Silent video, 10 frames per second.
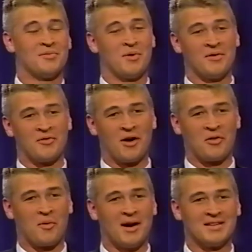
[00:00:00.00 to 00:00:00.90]
Well, for
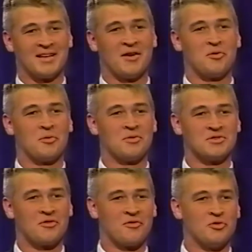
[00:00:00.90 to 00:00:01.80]
arthritis, I know
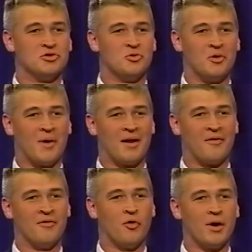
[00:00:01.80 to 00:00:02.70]
certain foods you would want
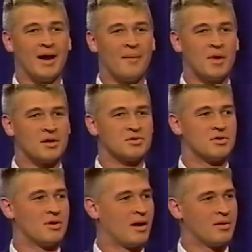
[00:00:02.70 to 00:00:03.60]
to avoid. I'm not
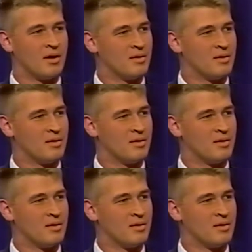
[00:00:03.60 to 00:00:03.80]
sure.